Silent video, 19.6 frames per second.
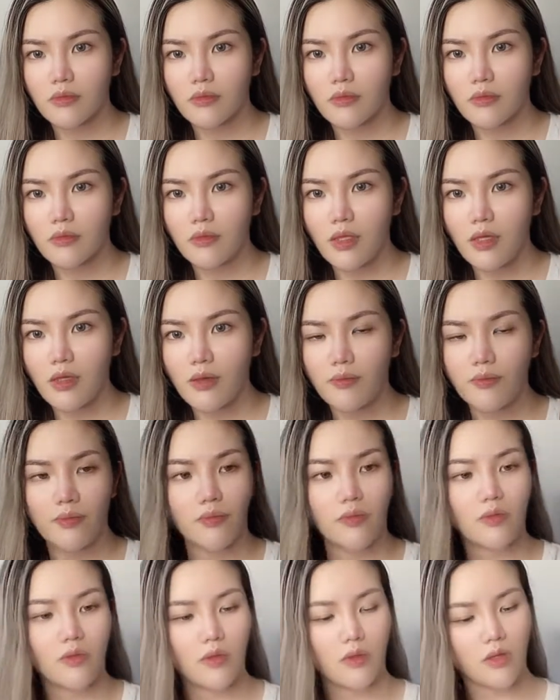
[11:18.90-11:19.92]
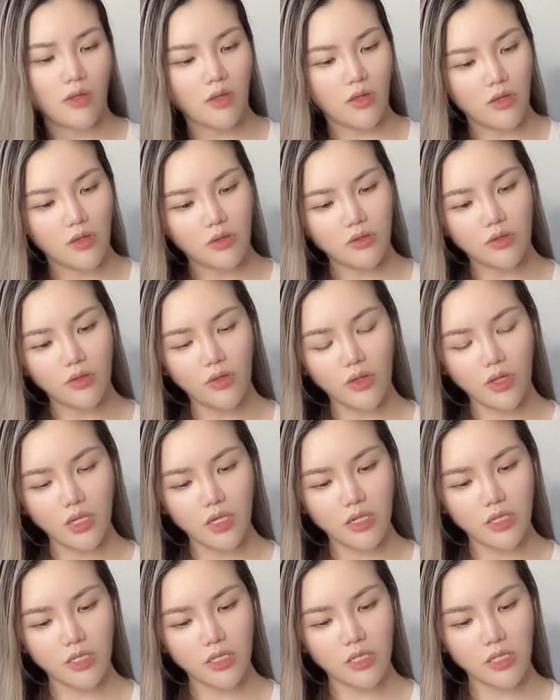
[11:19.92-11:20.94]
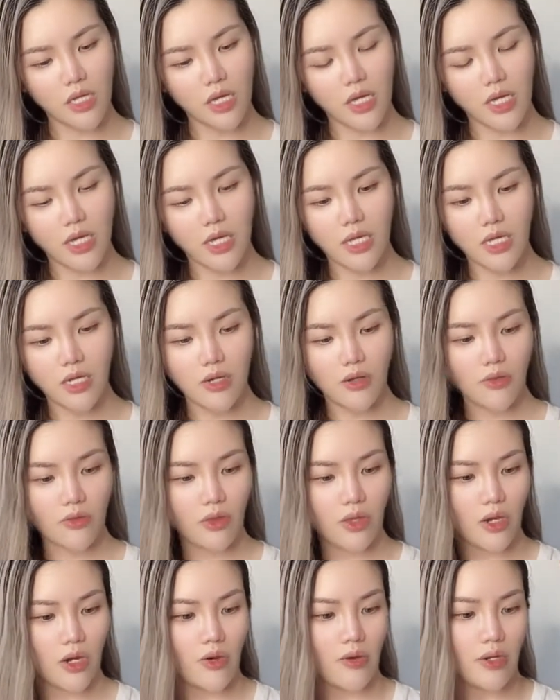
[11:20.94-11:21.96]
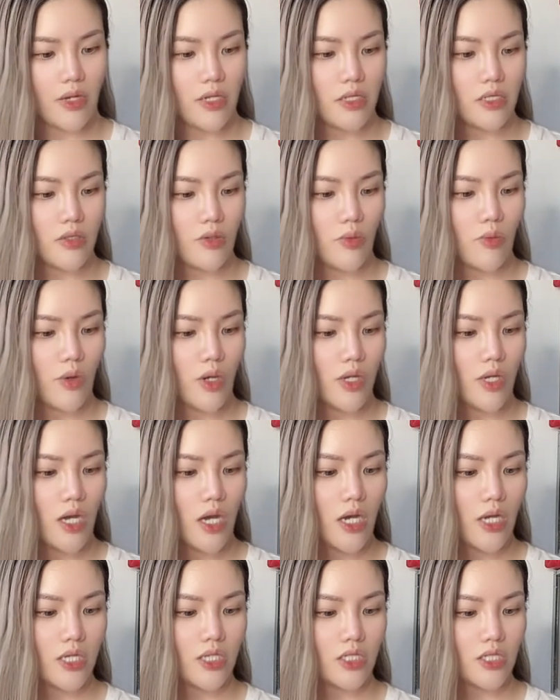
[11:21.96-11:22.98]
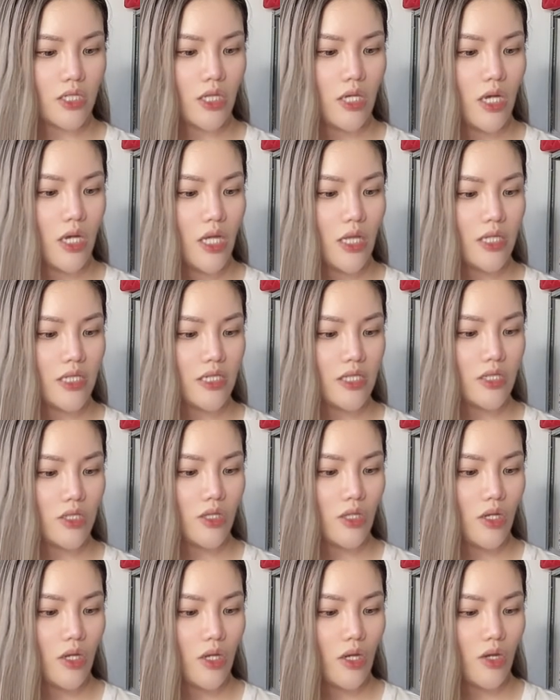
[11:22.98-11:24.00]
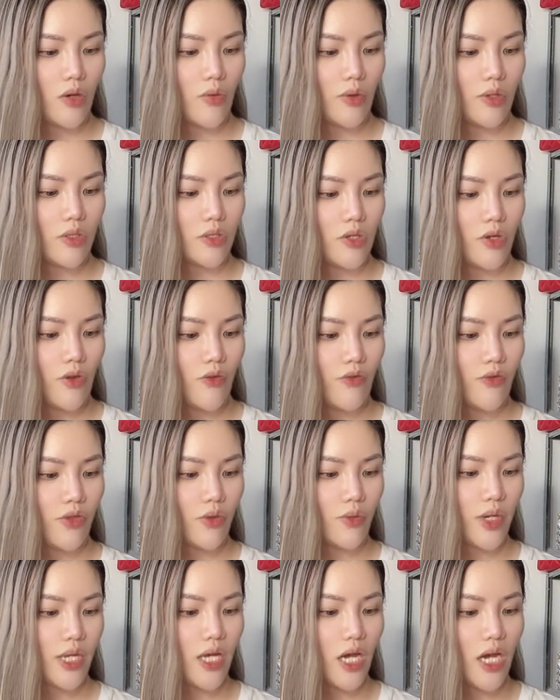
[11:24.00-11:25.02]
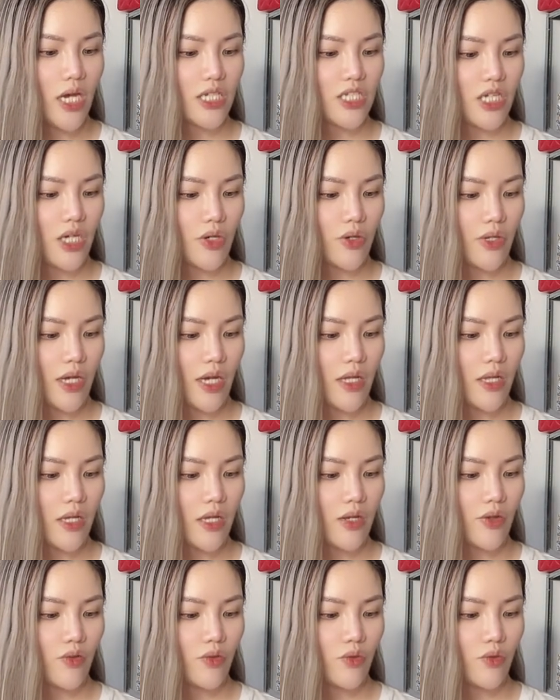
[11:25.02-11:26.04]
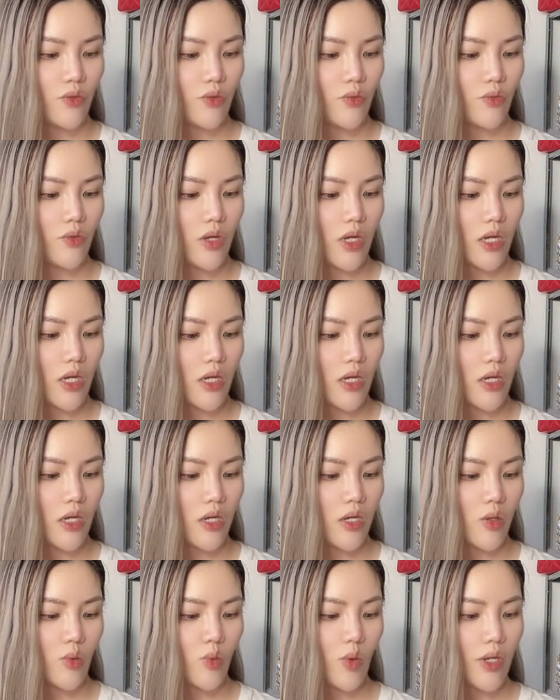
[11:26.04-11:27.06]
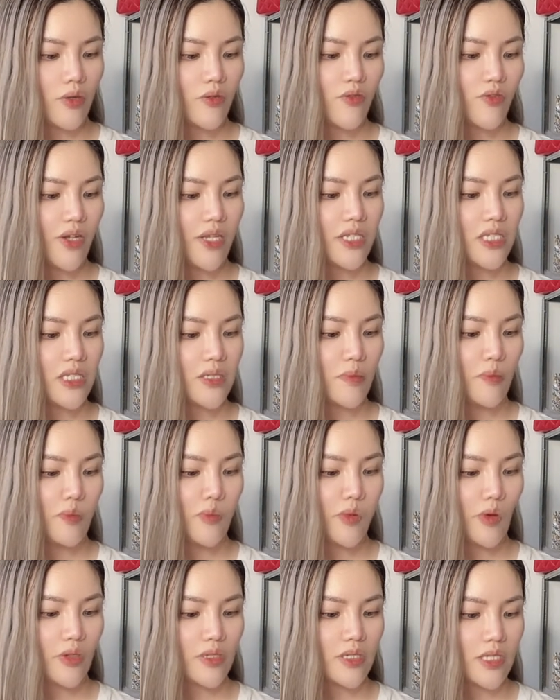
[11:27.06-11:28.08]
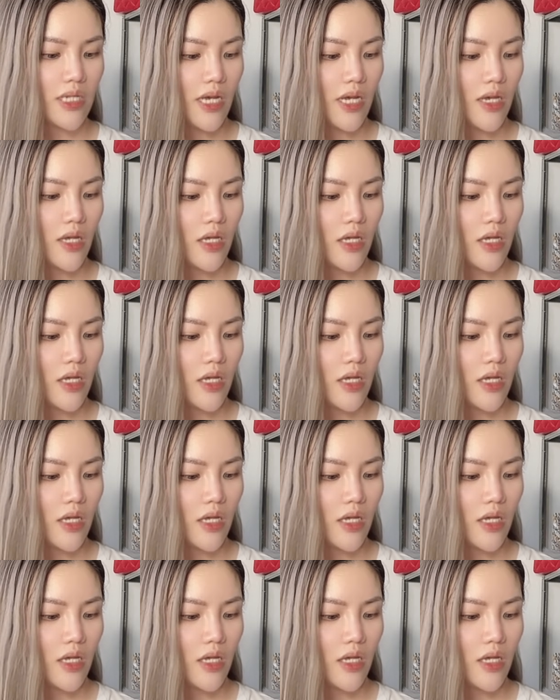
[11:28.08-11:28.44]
Yep. So inside there is there's 3 eyeshadow color, 1 face bronzer,